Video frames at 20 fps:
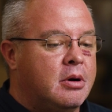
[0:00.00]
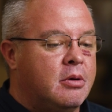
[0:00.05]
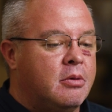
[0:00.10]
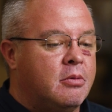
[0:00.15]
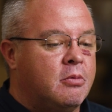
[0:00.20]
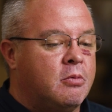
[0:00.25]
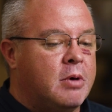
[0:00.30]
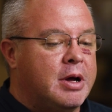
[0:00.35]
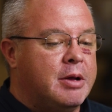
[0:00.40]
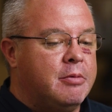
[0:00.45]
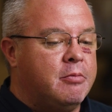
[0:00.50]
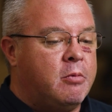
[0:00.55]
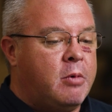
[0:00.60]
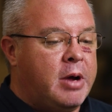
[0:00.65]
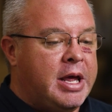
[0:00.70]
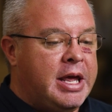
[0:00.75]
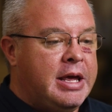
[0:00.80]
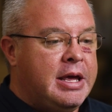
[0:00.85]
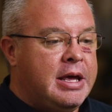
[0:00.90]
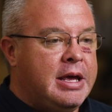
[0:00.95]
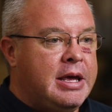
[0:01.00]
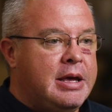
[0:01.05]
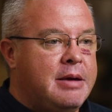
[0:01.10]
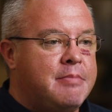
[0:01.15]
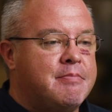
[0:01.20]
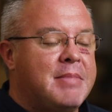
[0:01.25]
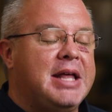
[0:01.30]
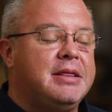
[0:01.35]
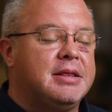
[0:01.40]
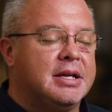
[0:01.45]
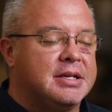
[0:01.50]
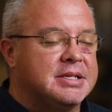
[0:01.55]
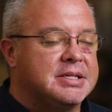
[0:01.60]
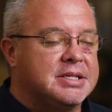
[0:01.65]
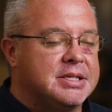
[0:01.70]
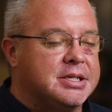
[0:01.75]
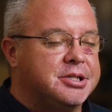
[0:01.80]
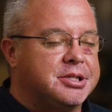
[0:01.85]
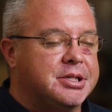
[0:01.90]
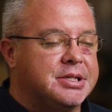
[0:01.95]
When we made the
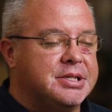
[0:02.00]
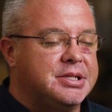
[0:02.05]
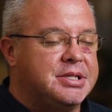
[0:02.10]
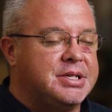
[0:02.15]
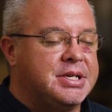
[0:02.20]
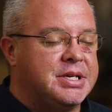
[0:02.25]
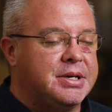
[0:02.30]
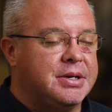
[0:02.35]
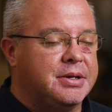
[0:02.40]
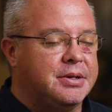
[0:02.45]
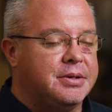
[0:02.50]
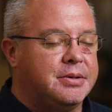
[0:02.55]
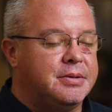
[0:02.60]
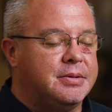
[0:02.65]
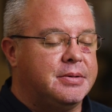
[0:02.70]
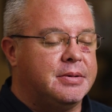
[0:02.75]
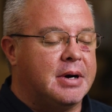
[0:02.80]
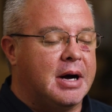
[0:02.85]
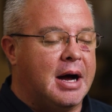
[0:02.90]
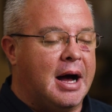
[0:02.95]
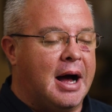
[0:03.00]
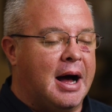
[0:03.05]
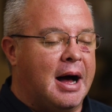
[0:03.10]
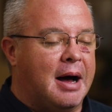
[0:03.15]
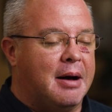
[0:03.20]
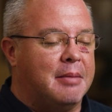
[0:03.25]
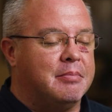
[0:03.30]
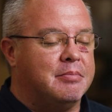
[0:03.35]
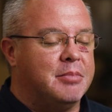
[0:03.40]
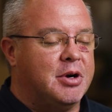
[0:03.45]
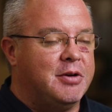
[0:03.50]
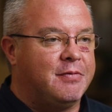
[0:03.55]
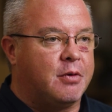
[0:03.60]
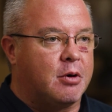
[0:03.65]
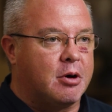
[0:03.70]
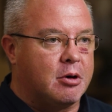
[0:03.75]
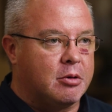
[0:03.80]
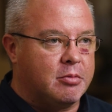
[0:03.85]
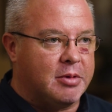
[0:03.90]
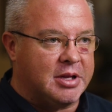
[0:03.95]
decision to move
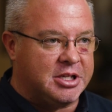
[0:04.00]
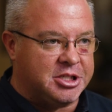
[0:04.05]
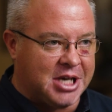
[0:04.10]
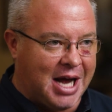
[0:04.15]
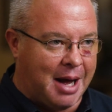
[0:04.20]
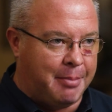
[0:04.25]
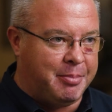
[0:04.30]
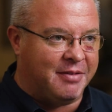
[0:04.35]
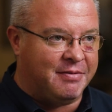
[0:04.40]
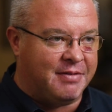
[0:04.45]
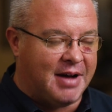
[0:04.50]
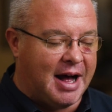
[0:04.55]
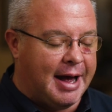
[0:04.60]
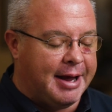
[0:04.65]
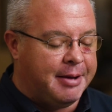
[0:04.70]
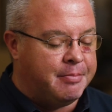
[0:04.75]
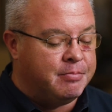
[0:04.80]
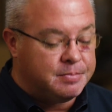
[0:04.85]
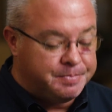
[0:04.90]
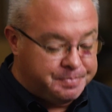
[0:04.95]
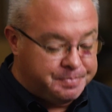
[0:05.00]
forward with Shopify,